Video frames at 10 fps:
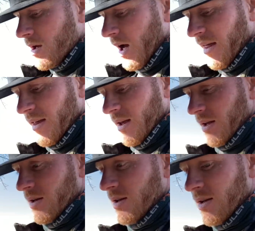I think it
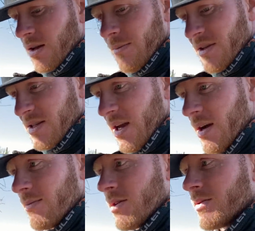clipped his
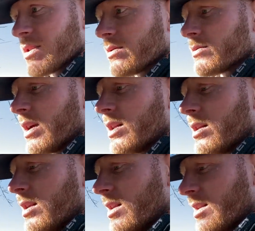hair, but he was so ruddy
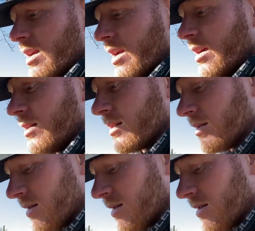that he didn't care.